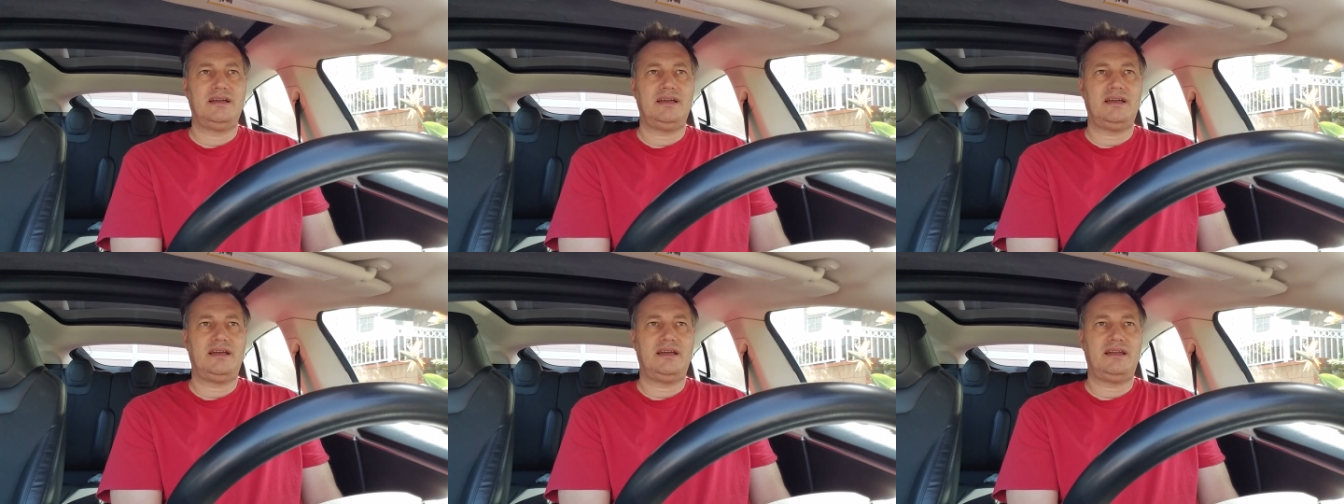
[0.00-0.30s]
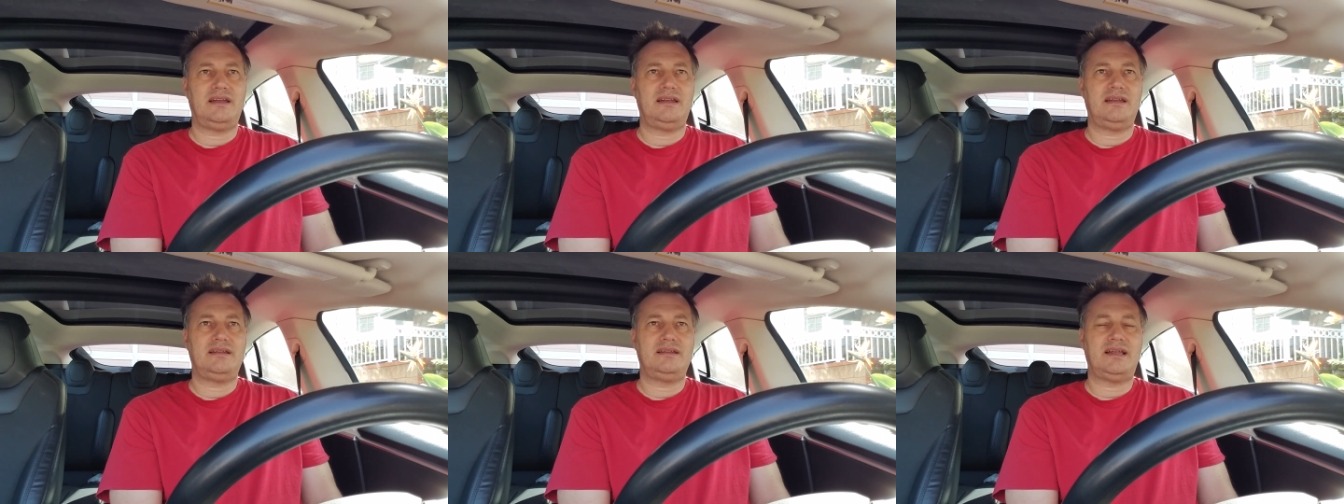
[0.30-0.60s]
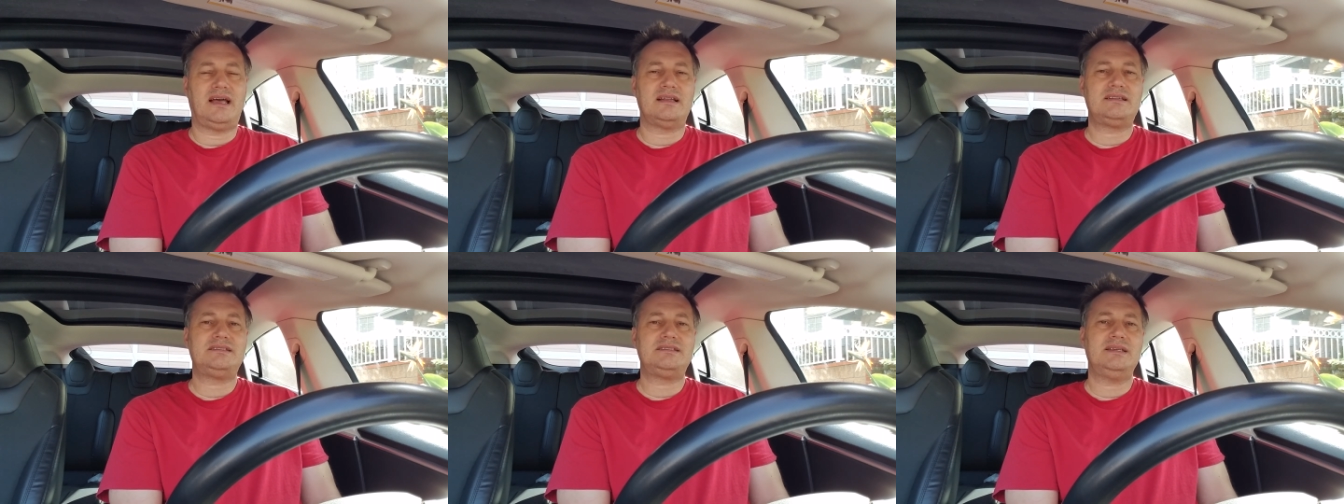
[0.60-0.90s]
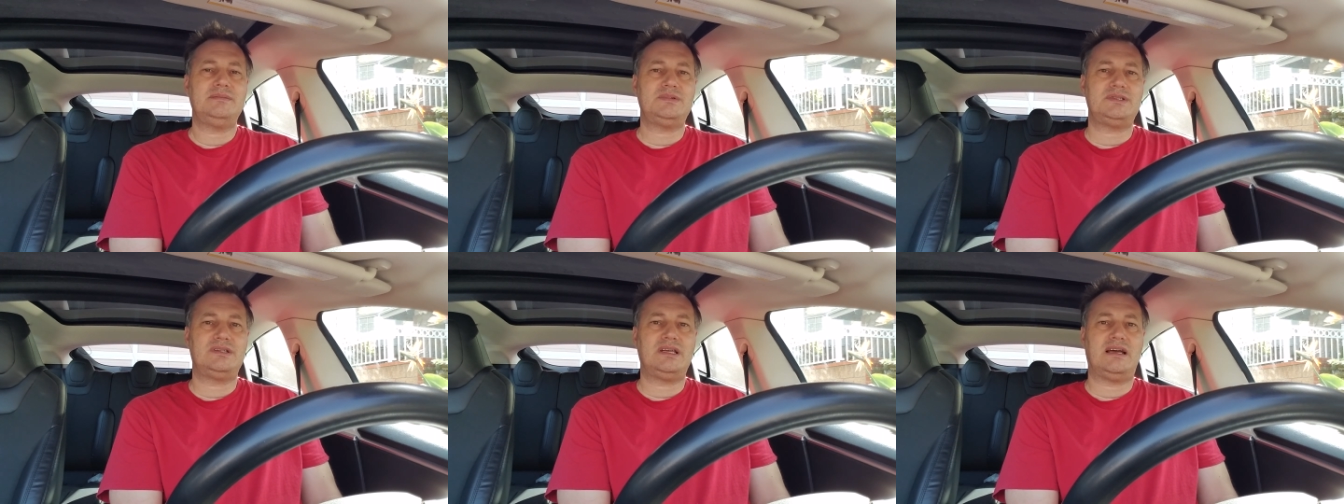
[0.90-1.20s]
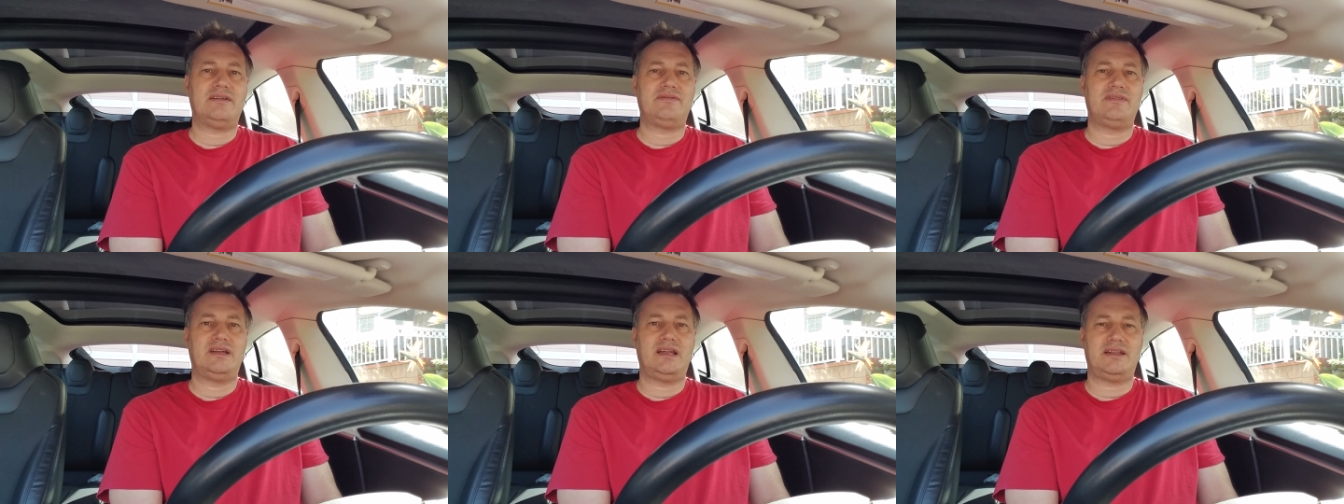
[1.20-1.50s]
and that seems to
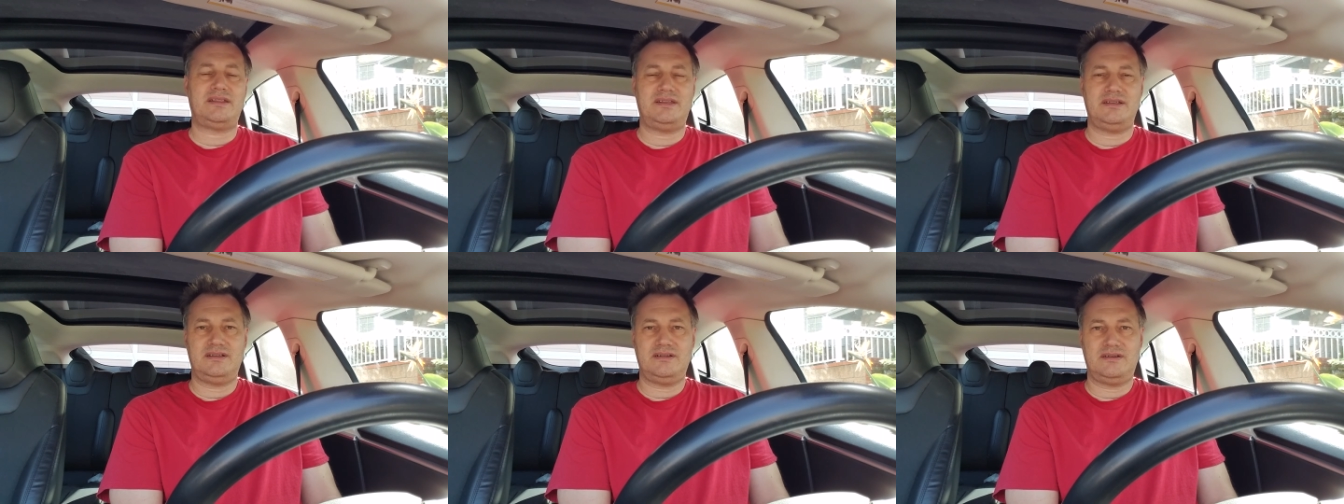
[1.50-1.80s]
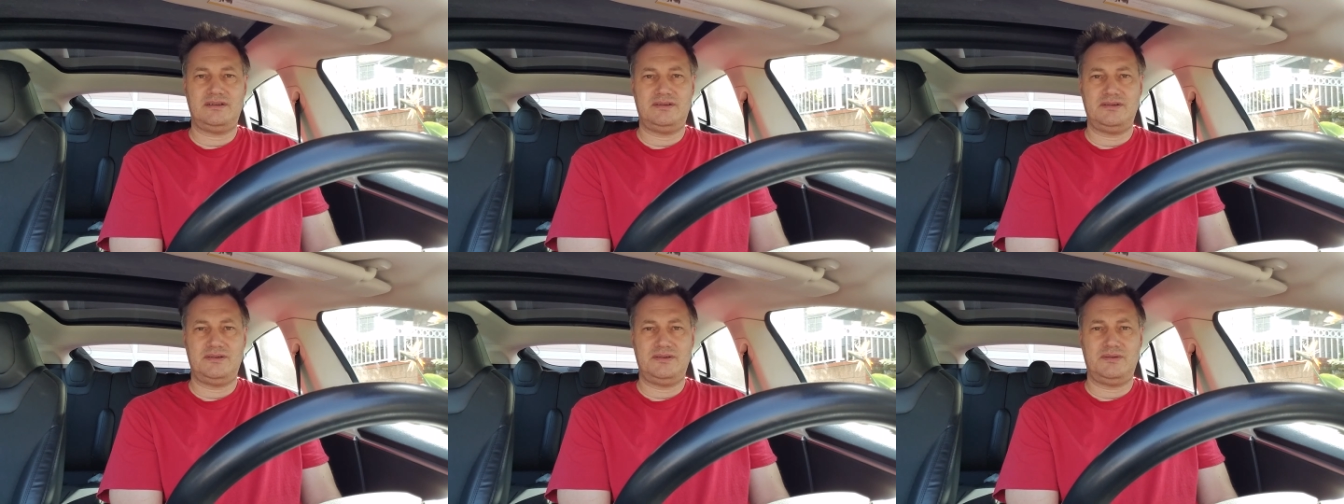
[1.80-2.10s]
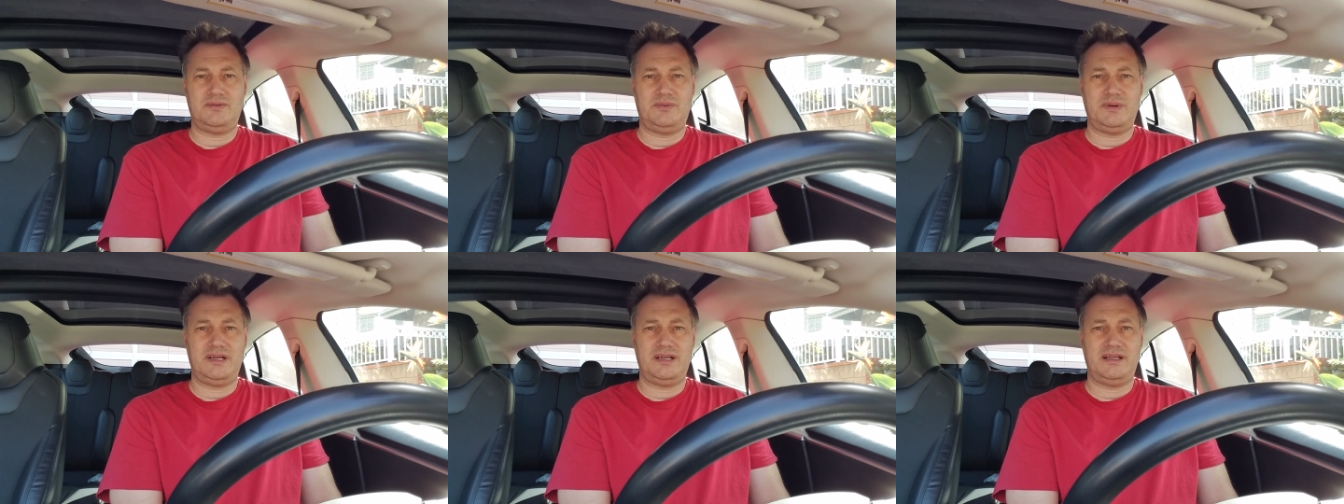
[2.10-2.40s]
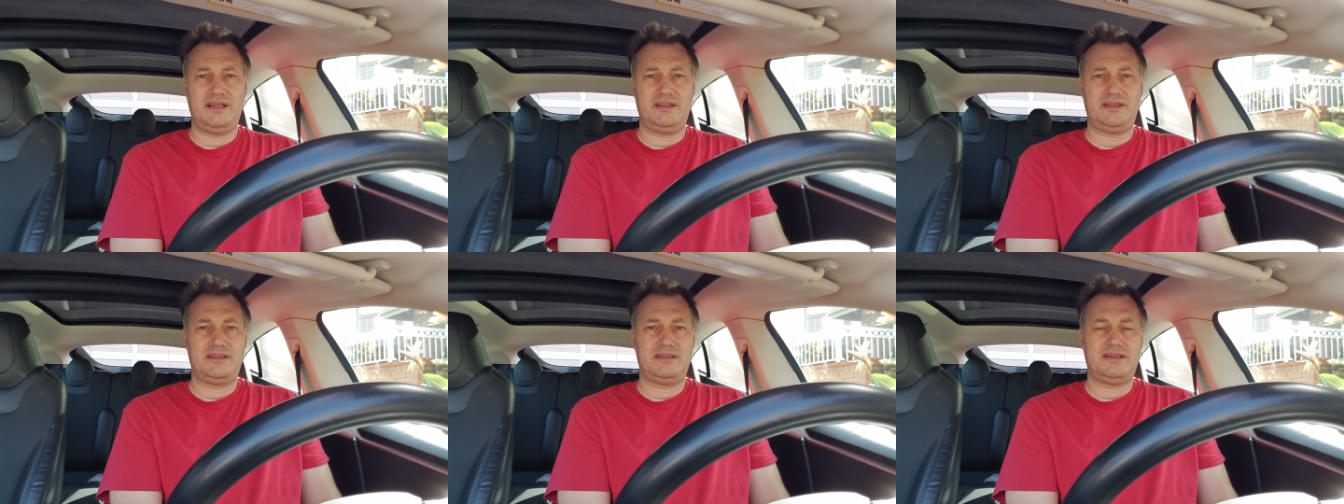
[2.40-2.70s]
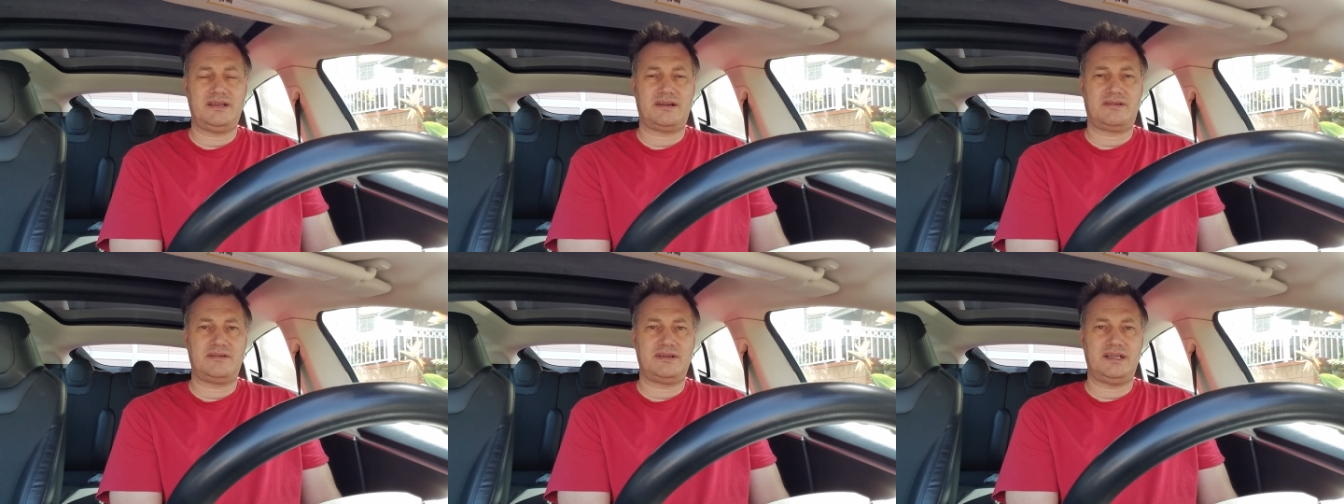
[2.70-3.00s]
have nothing to do with
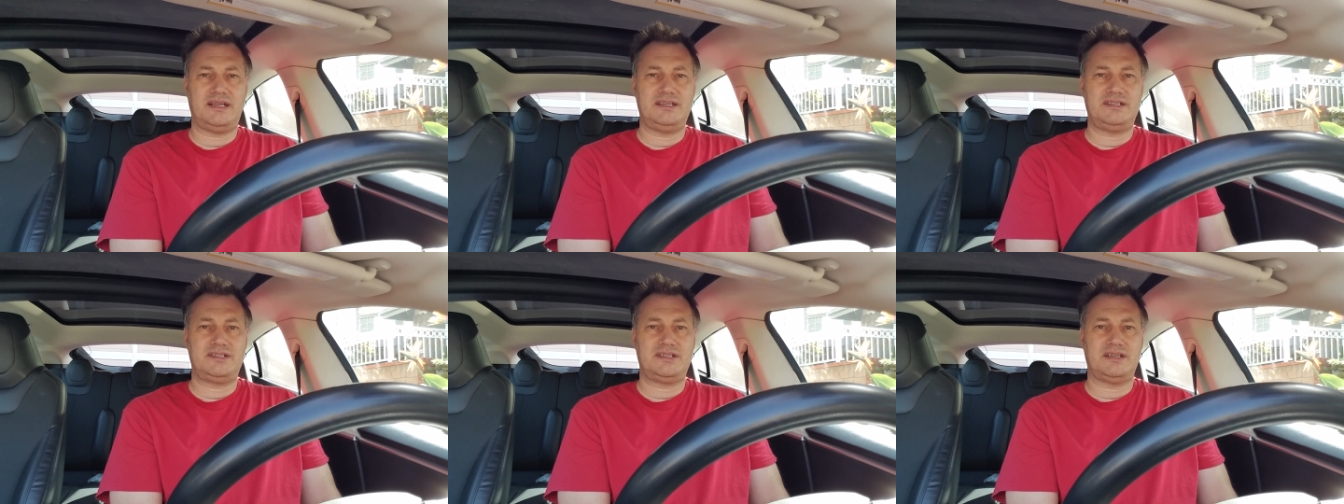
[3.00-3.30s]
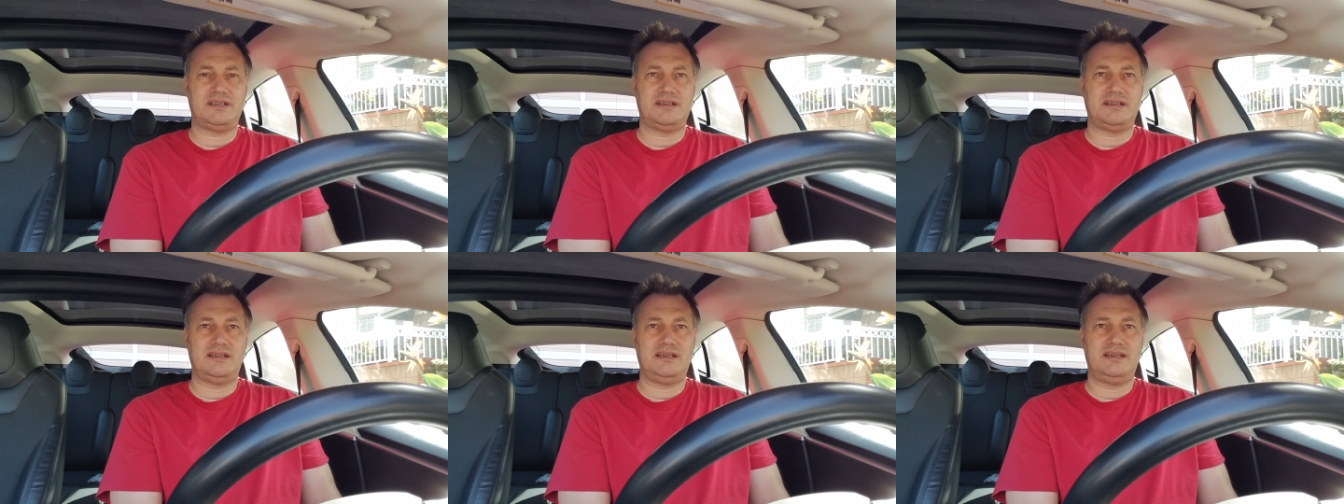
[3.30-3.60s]
degradation